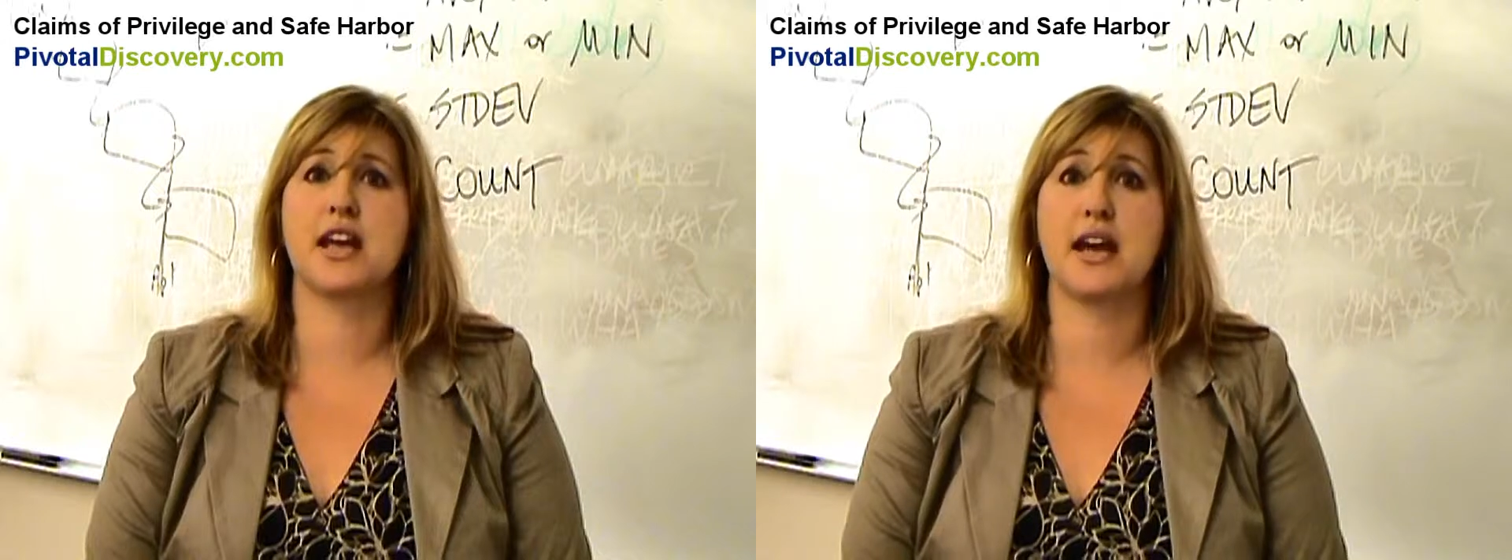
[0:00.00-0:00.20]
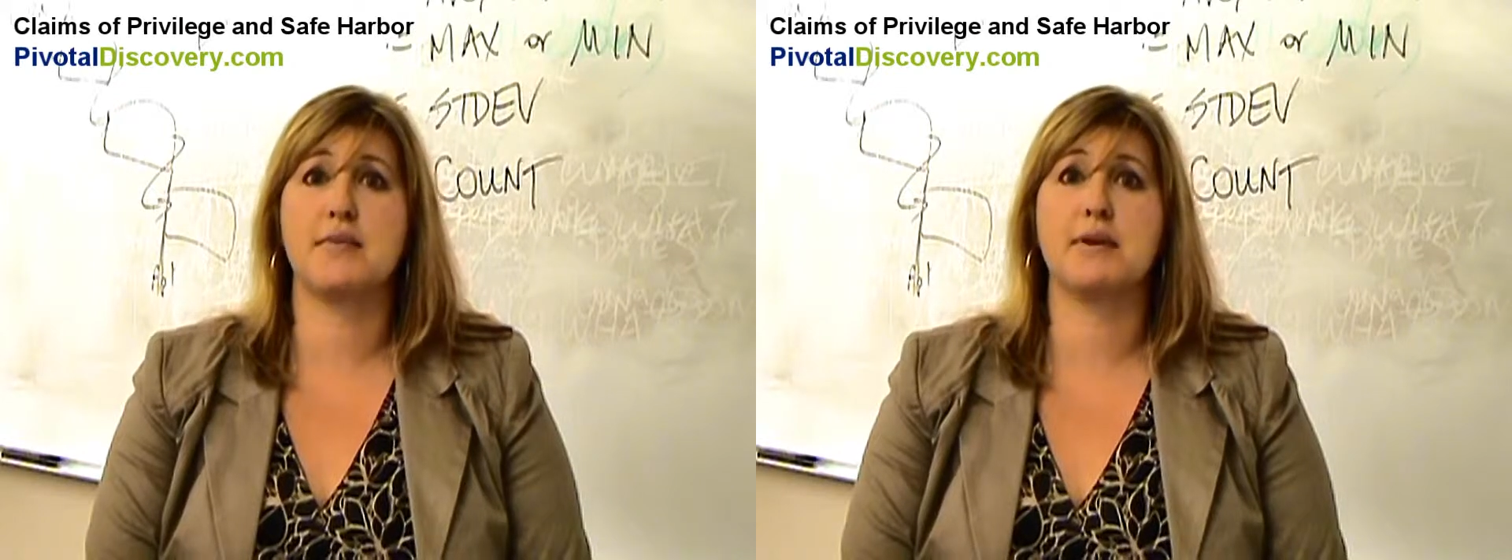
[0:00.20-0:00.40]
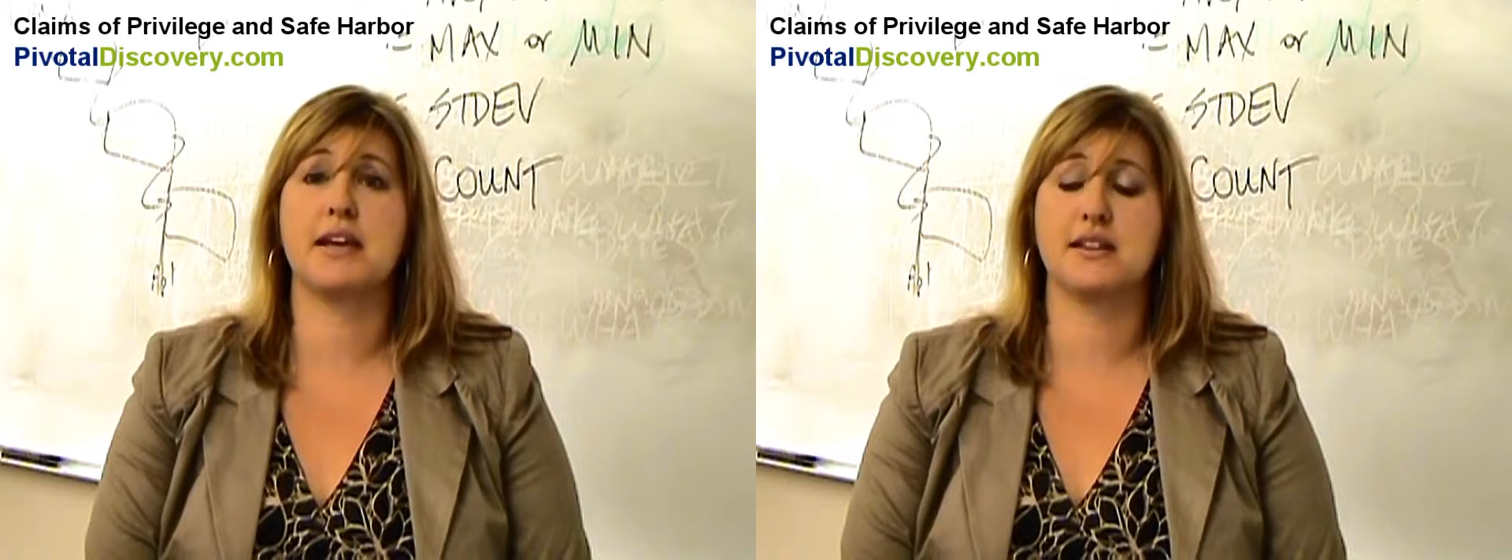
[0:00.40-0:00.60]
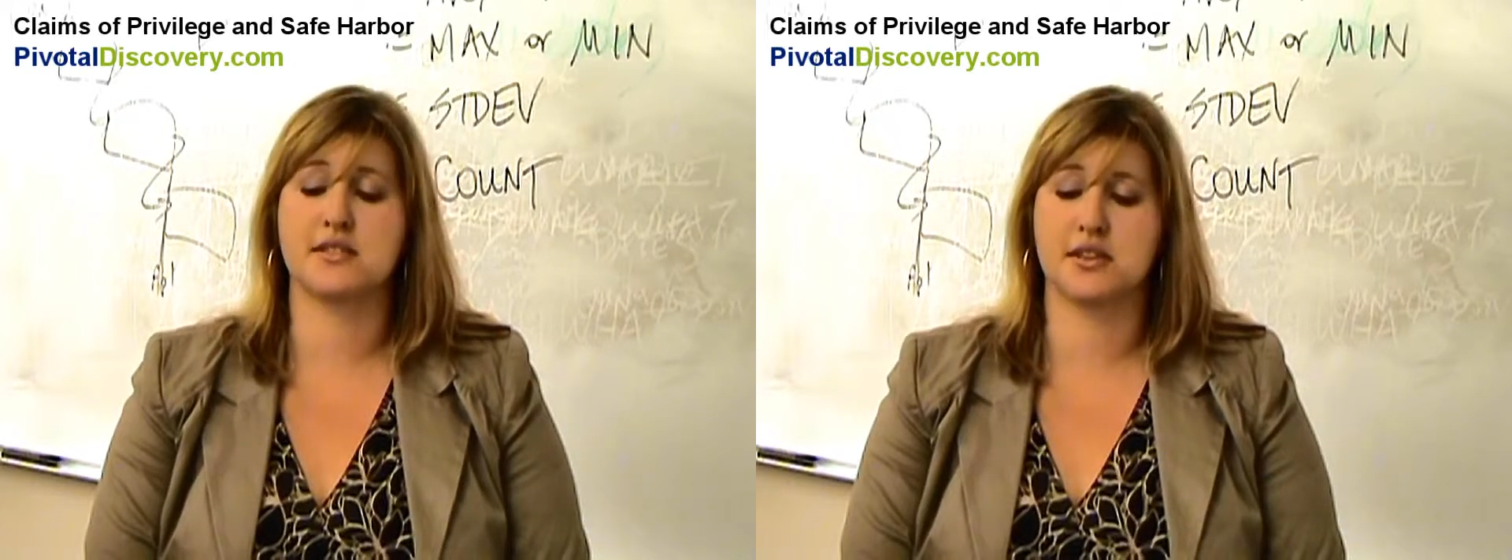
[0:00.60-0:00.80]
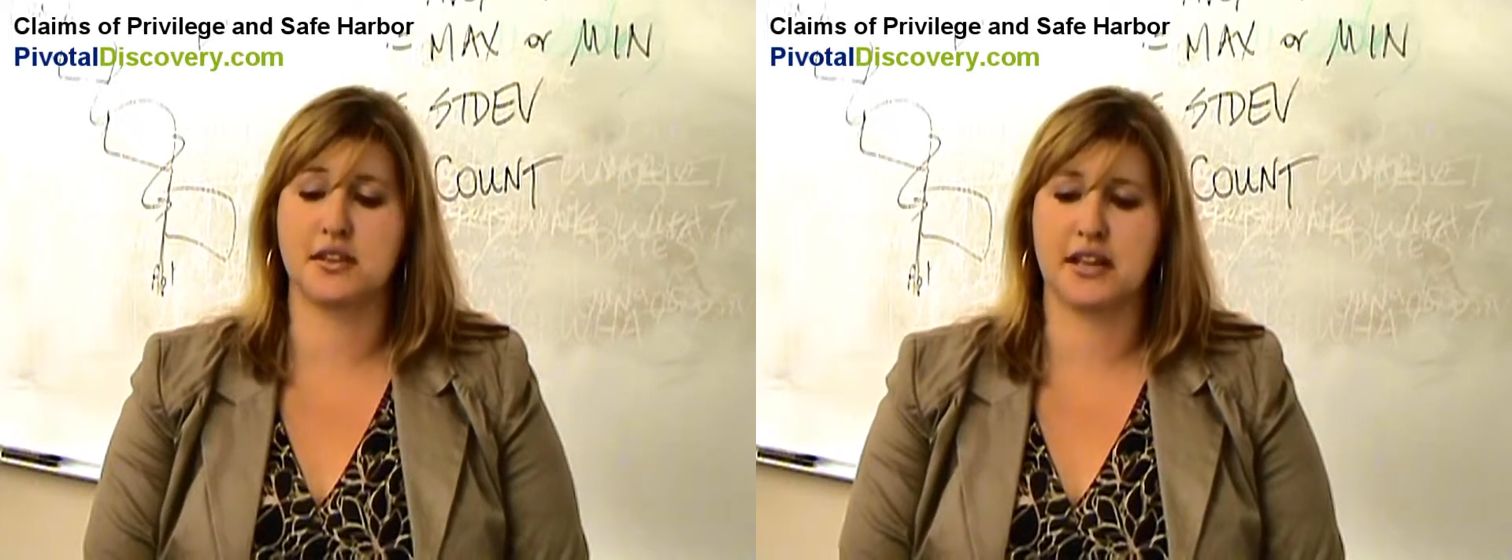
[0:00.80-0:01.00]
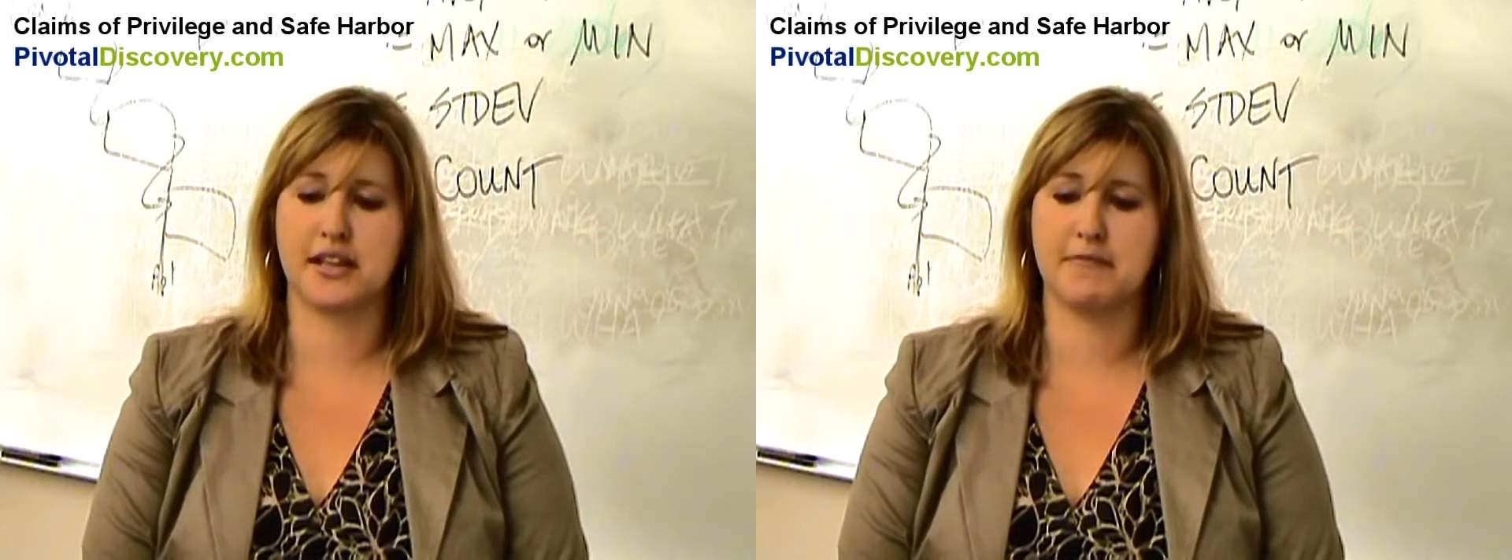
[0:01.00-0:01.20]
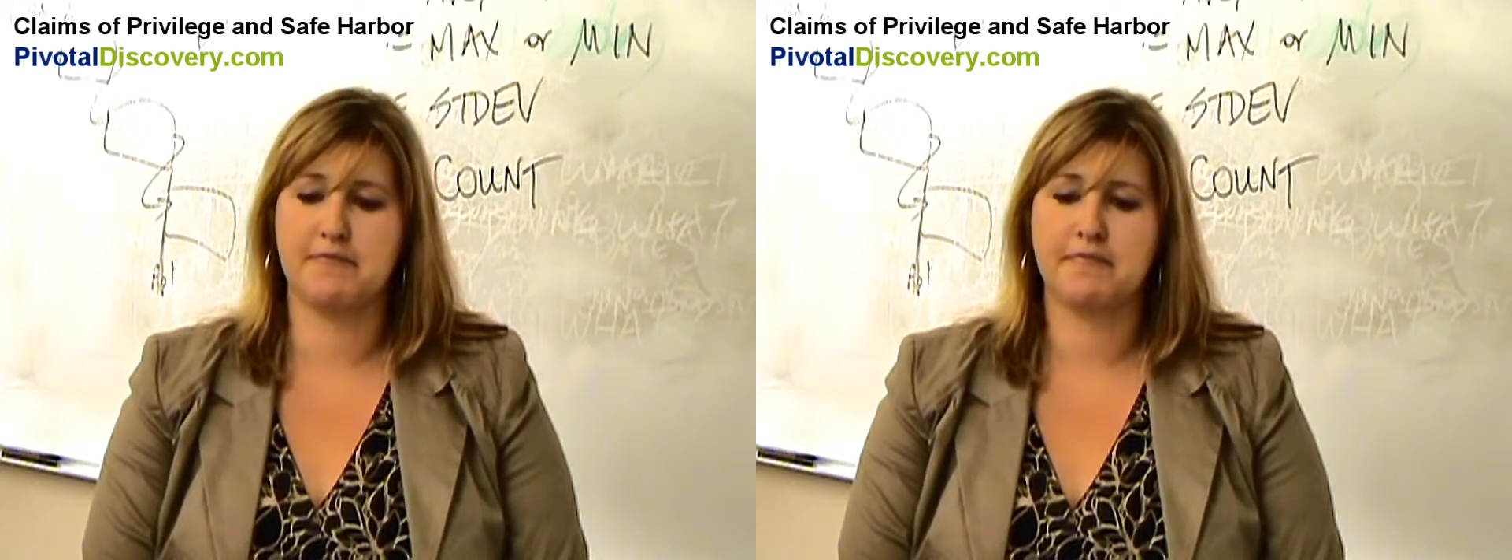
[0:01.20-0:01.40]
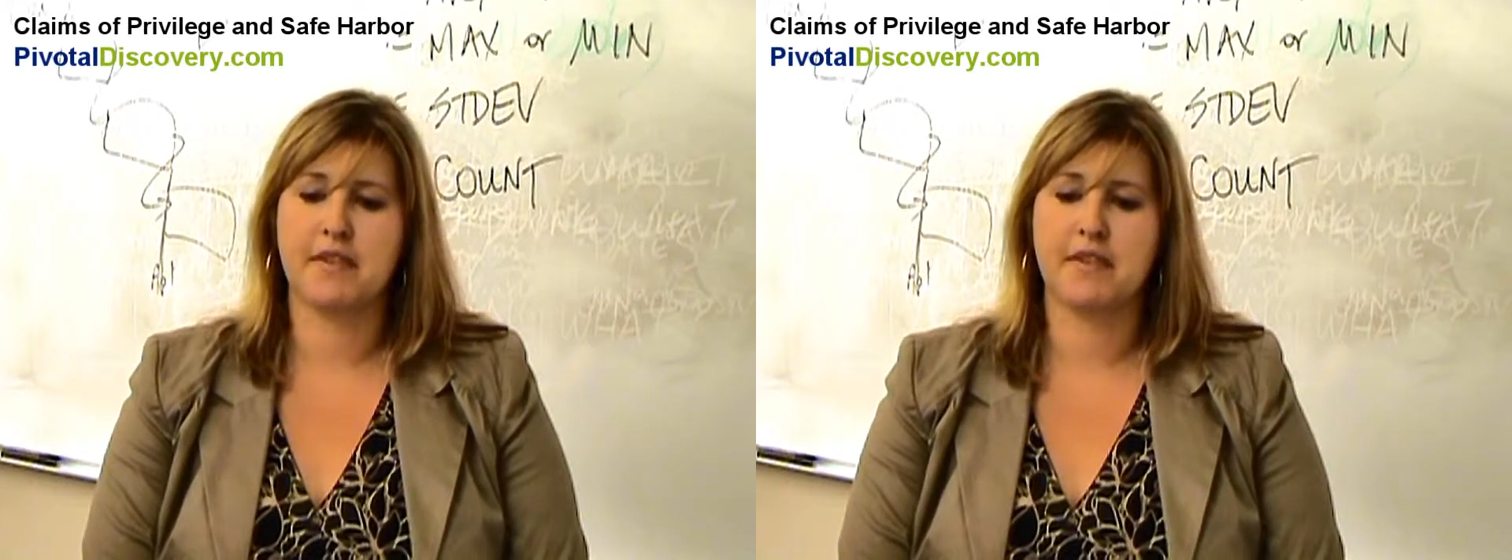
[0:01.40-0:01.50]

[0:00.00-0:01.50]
can be asserted